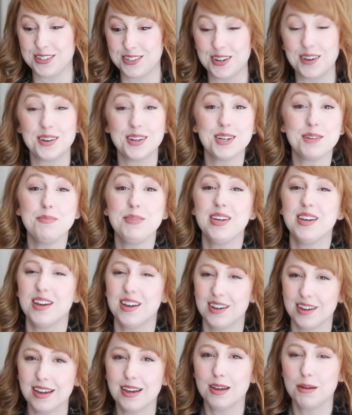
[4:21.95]
So it can
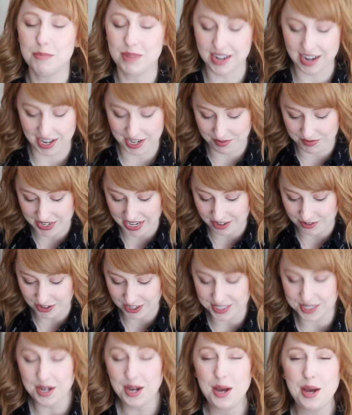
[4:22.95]
be can be kind of
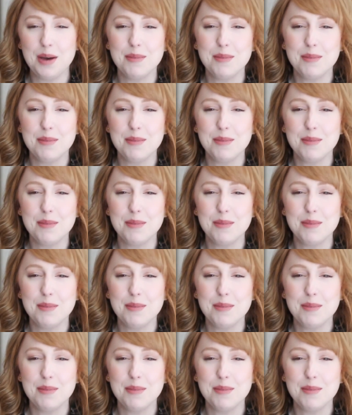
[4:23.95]
dangerous.